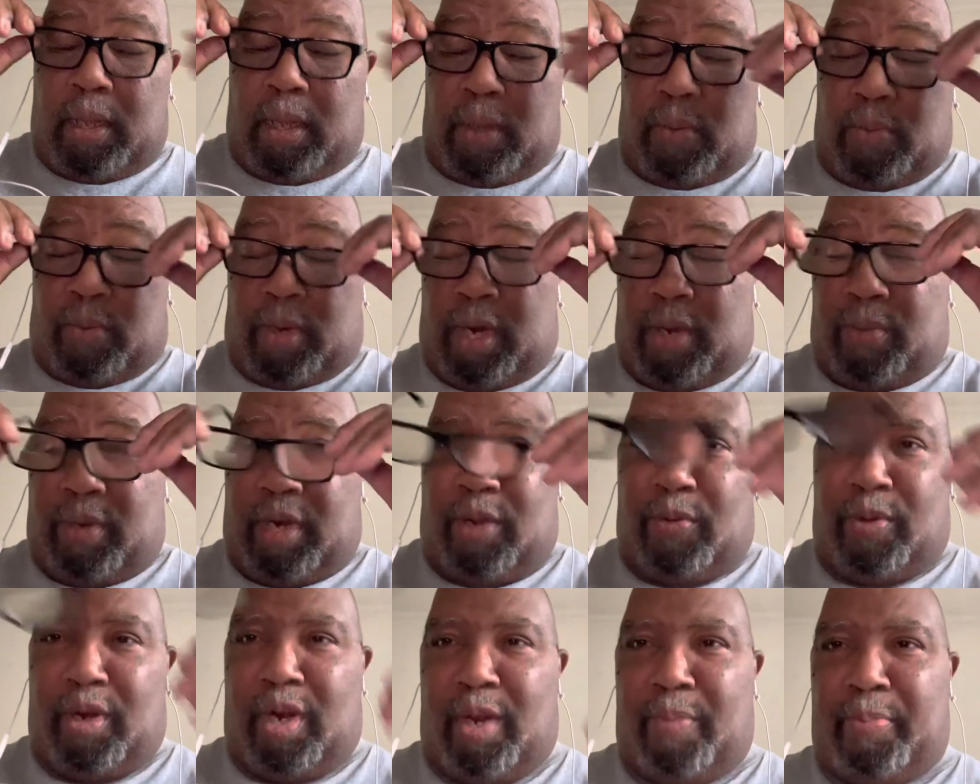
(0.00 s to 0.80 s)
What up, what
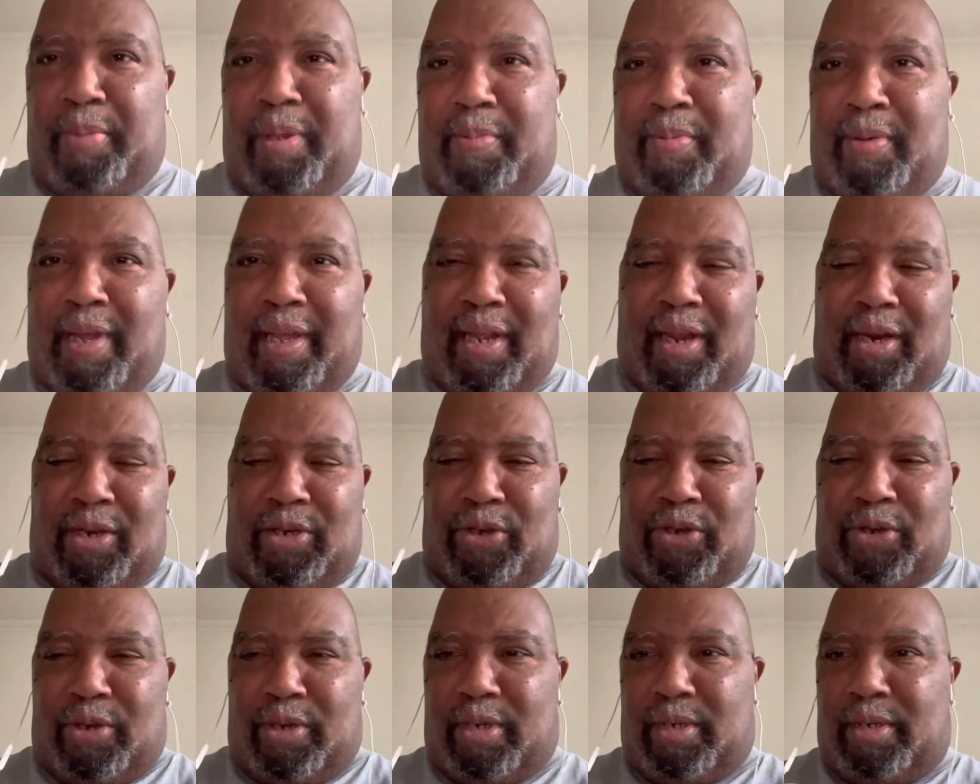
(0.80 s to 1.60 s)
up, what up, people? How y'all
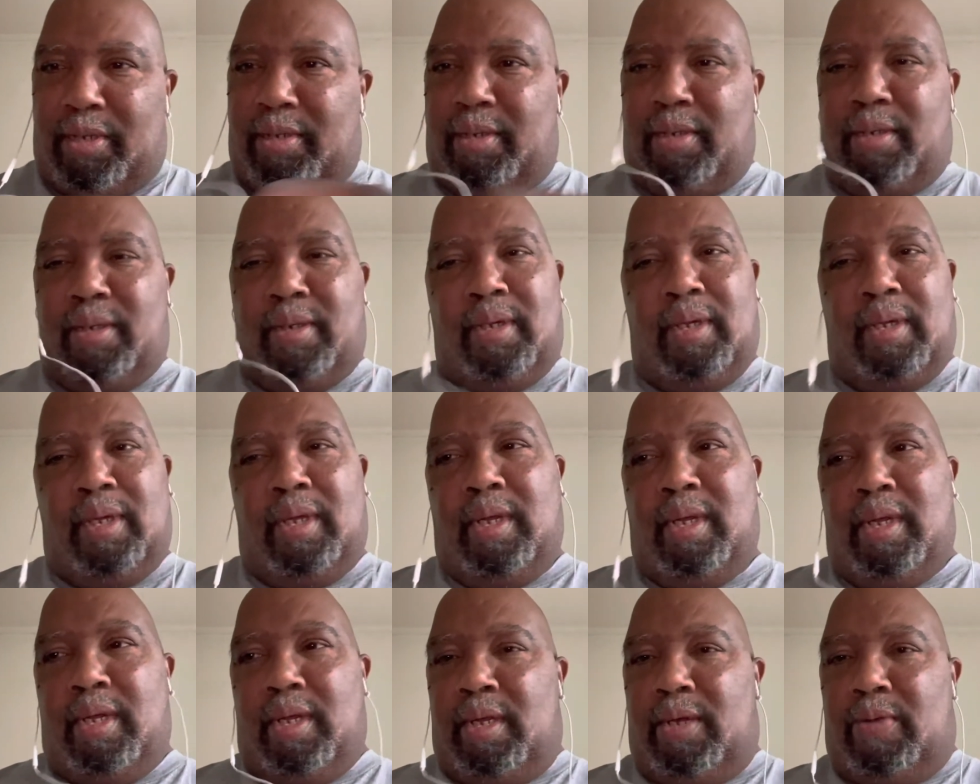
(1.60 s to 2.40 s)
doing?
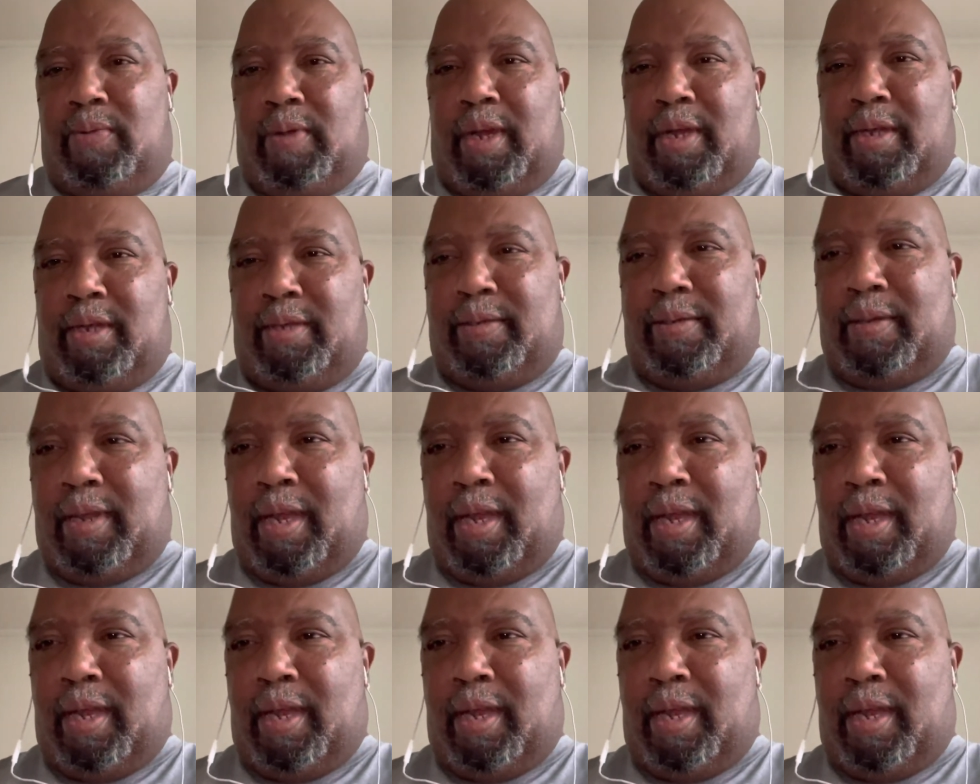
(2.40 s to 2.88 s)
Well,